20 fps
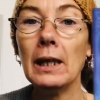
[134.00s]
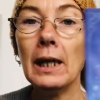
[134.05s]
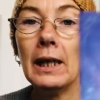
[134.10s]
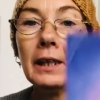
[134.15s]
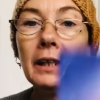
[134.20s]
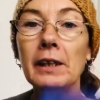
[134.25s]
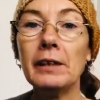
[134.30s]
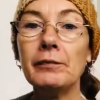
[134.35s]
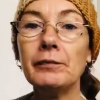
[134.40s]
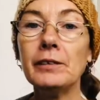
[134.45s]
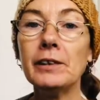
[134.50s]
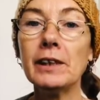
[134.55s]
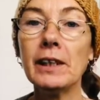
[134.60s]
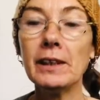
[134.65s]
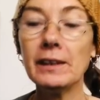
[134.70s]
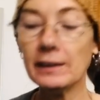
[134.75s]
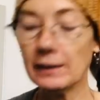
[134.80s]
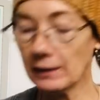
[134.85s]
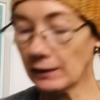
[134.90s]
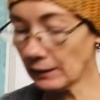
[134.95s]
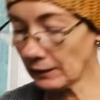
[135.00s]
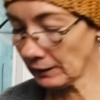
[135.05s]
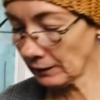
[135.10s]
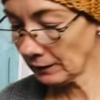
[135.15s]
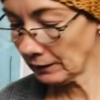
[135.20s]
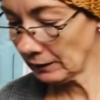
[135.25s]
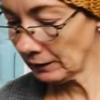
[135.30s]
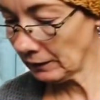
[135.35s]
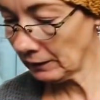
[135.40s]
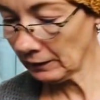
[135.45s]
and I've just
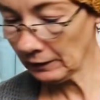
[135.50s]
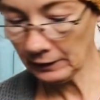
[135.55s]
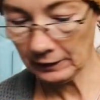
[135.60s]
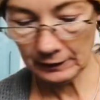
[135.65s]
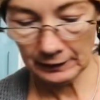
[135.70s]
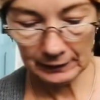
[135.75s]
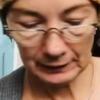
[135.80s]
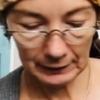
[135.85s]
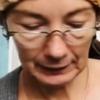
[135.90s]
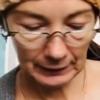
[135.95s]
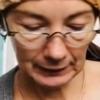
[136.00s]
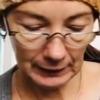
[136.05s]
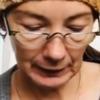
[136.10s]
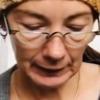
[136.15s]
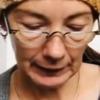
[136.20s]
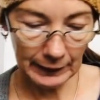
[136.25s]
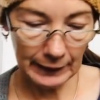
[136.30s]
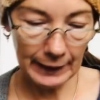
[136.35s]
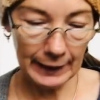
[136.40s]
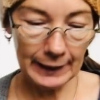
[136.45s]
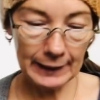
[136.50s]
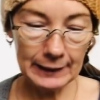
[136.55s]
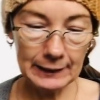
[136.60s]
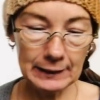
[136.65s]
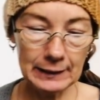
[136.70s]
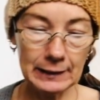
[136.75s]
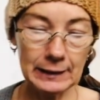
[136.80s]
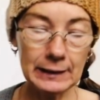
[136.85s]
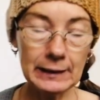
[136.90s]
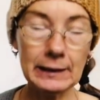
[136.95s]

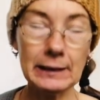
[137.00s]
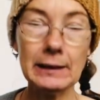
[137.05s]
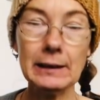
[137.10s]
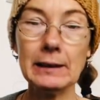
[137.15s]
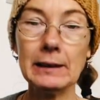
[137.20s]
selected